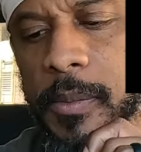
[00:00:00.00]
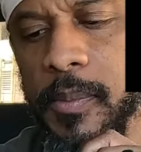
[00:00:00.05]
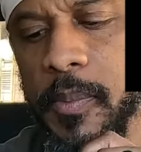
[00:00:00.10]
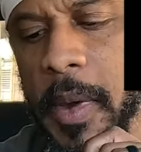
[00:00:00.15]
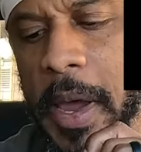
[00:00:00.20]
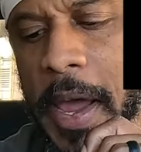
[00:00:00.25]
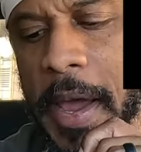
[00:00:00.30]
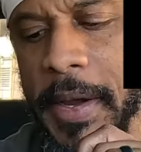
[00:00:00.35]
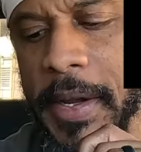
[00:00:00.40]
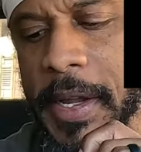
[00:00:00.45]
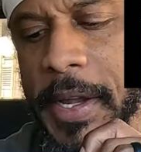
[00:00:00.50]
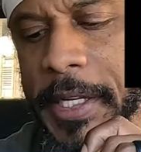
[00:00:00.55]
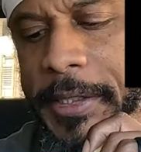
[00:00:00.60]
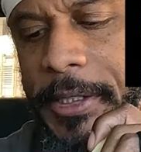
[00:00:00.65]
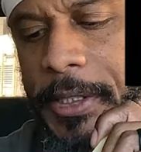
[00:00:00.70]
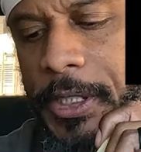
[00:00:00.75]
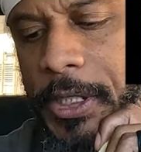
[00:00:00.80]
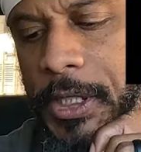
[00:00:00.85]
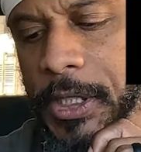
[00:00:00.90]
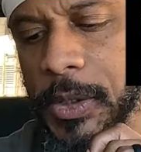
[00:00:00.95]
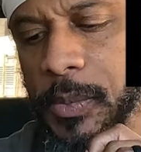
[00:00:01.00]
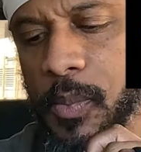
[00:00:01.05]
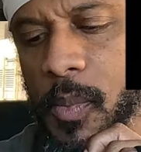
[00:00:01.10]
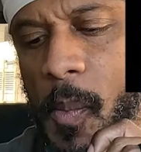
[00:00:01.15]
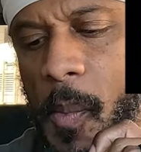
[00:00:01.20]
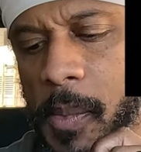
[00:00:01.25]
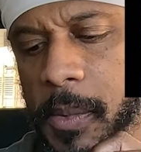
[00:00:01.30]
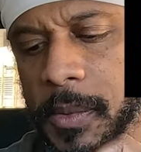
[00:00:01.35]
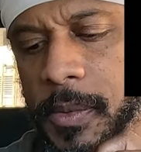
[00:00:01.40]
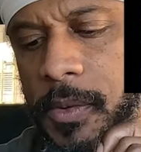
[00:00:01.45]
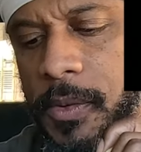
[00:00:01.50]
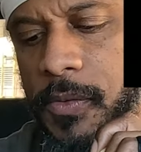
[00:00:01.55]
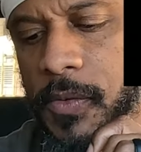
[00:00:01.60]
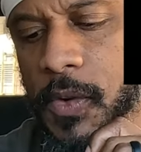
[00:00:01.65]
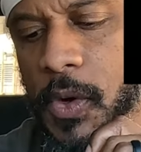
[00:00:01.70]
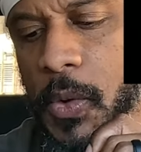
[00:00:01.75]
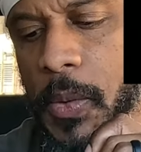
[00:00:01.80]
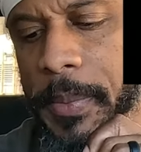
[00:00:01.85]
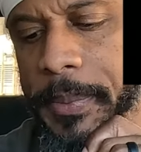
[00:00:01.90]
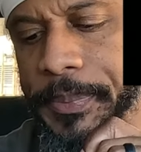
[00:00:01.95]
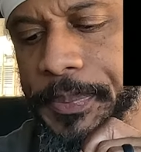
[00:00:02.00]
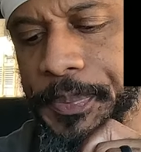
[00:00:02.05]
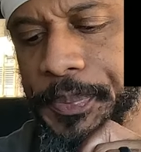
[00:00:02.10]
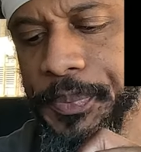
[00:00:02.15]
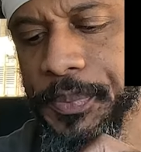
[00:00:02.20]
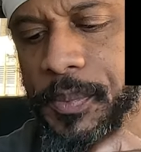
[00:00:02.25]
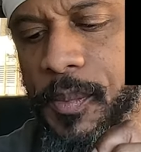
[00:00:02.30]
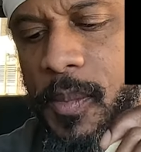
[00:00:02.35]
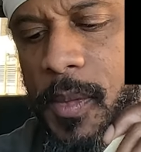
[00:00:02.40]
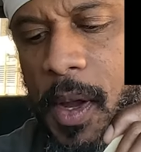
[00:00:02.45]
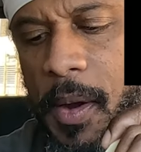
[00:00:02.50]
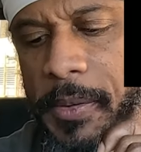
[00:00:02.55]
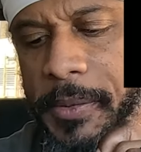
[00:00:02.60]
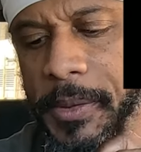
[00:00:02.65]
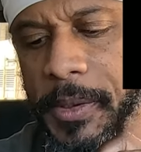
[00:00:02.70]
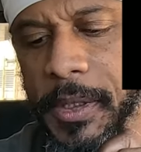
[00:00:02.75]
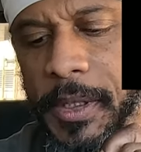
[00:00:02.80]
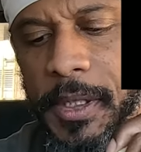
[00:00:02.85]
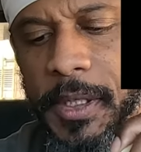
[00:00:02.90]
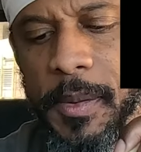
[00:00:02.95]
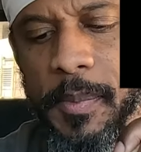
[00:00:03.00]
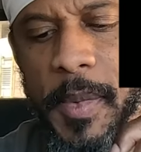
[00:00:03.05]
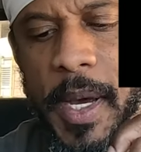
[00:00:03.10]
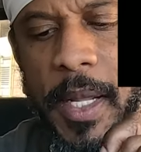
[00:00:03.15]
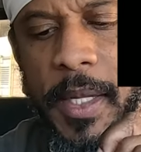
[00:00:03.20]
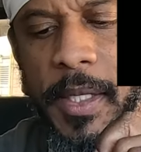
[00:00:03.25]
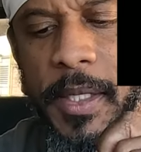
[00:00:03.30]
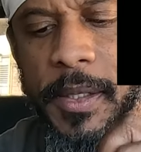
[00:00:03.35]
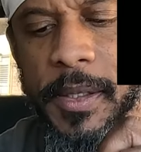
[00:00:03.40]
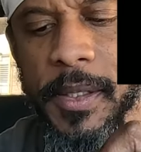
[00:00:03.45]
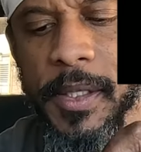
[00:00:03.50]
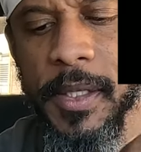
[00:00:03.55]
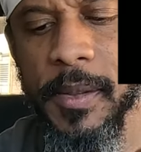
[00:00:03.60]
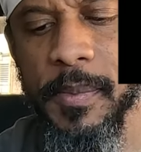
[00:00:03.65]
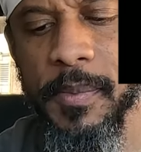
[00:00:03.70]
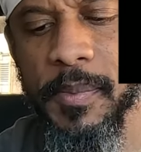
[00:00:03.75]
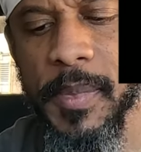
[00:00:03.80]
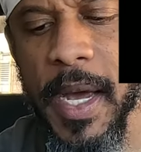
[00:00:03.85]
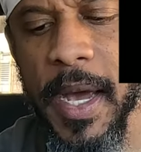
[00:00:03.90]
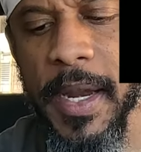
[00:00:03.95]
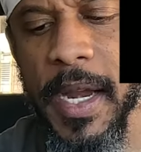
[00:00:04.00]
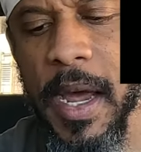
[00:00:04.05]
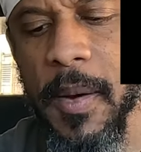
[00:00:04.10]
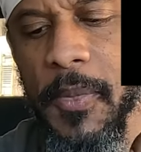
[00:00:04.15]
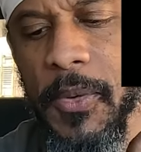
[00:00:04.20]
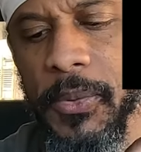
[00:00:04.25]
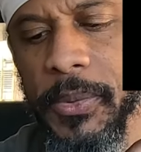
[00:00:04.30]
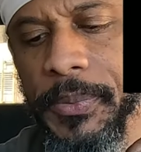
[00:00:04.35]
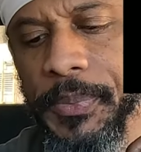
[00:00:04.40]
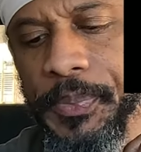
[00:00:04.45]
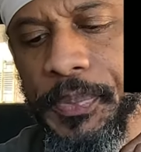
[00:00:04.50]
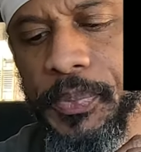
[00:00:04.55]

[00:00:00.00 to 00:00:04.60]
Pancakes, fruit, some melon, some pineapple